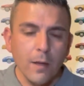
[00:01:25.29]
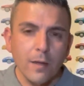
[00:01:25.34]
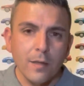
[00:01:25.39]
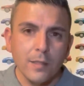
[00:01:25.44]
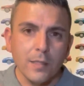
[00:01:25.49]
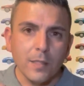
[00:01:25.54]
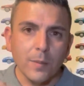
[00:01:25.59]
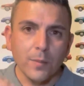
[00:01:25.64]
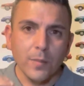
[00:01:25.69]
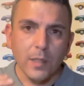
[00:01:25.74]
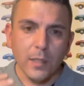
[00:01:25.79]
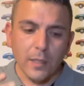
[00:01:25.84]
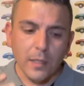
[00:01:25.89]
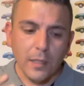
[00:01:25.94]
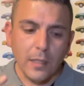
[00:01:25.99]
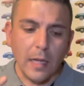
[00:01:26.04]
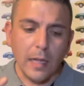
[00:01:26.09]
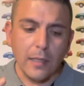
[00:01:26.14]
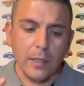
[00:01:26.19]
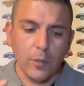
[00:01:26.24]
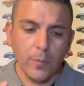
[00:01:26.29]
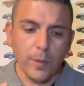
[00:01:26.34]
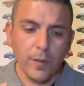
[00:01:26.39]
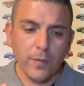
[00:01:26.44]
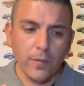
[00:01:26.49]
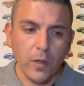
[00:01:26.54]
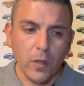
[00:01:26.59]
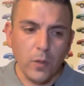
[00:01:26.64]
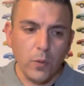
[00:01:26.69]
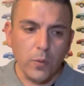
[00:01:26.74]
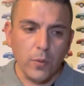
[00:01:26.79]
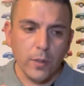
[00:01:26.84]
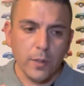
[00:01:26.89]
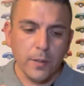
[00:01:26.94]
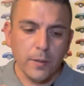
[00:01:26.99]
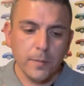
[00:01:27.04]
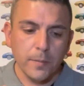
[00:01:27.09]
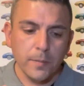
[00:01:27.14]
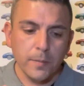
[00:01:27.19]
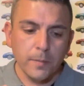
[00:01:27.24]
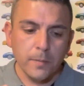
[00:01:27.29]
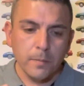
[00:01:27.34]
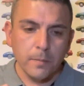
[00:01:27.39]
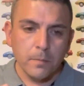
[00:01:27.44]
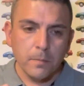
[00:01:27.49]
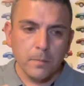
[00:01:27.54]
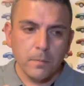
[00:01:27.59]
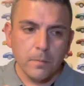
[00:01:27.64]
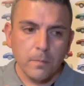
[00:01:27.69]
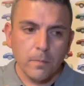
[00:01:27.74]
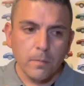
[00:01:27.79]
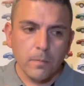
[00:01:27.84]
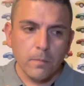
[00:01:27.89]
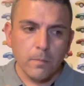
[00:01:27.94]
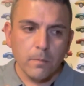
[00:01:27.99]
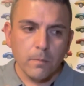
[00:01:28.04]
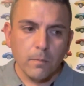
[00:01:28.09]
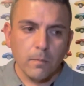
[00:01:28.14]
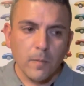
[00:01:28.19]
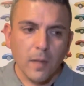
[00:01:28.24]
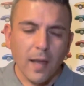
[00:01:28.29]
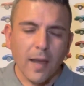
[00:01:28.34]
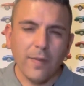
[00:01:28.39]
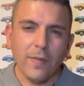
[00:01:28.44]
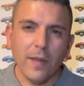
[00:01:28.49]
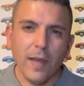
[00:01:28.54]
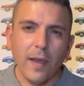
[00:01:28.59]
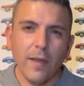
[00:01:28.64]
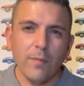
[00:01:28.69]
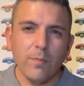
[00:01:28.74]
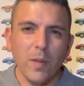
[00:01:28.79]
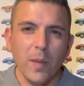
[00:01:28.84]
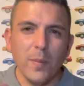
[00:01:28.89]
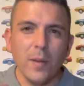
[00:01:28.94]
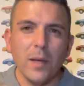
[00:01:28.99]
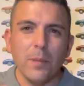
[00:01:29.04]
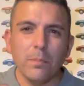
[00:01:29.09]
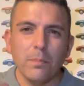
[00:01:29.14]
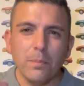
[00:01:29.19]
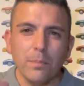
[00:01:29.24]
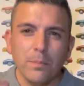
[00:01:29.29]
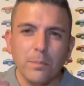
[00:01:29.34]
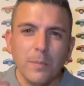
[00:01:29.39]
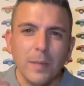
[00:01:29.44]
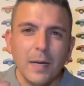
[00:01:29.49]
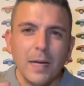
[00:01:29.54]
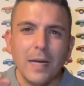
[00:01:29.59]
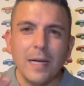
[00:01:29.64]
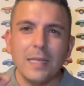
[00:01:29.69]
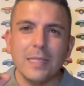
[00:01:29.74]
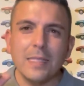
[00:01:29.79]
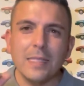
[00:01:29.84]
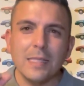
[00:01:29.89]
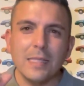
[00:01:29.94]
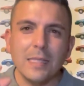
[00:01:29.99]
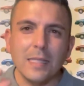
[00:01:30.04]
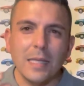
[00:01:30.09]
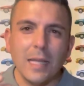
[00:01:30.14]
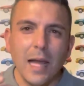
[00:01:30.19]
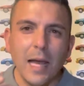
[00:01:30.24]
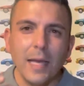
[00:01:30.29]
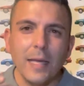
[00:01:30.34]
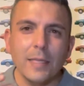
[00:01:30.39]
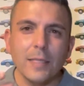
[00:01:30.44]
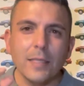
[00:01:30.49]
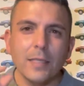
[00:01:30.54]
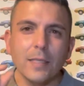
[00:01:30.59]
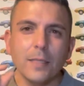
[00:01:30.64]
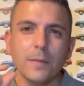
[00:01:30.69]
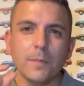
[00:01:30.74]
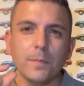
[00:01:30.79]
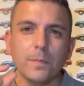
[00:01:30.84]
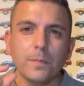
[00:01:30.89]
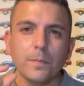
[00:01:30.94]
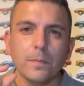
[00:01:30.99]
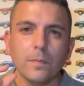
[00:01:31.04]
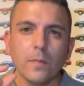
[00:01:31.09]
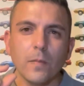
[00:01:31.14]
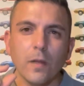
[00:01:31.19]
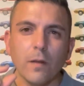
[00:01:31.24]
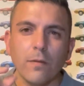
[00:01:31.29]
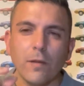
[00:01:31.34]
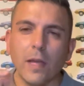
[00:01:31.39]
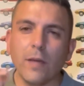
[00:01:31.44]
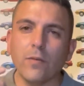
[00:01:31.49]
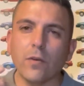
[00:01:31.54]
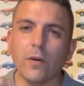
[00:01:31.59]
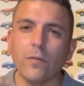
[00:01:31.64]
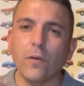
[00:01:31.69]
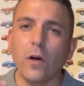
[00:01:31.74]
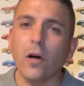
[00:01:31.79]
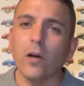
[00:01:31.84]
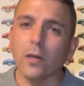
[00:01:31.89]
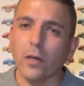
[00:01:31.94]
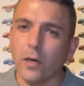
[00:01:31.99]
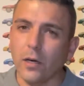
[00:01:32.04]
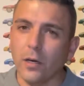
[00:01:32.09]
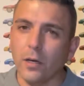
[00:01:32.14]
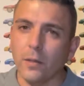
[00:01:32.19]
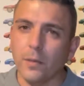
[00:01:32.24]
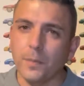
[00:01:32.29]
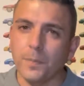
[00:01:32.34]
A little bit of oak. And maybe a slight flavor of alcohol.